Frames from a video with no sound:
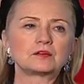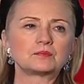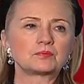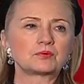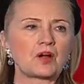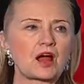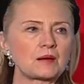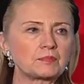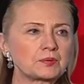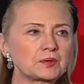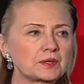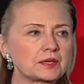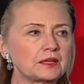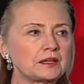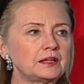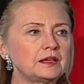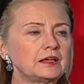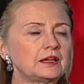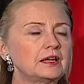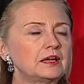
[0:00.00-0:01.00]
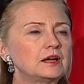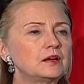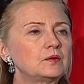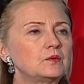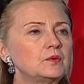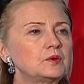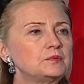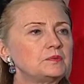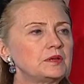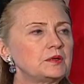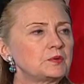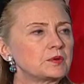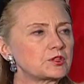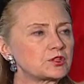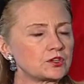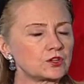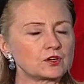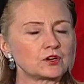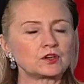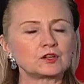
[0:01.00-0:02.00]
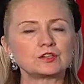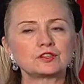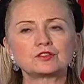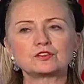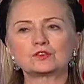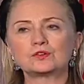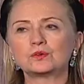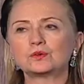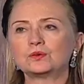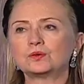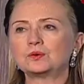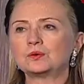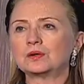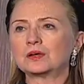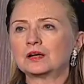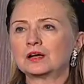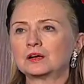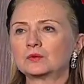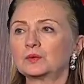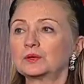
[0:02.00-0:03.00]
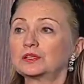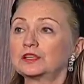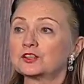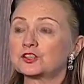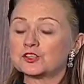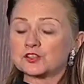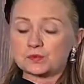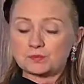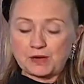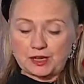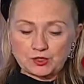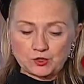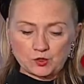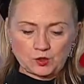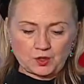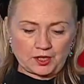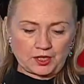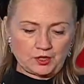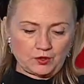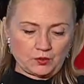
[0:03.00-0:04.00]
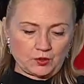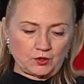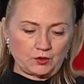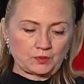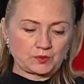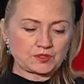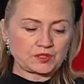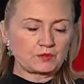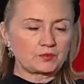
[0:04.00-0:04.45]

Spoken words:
property would be returned to religious minority groups.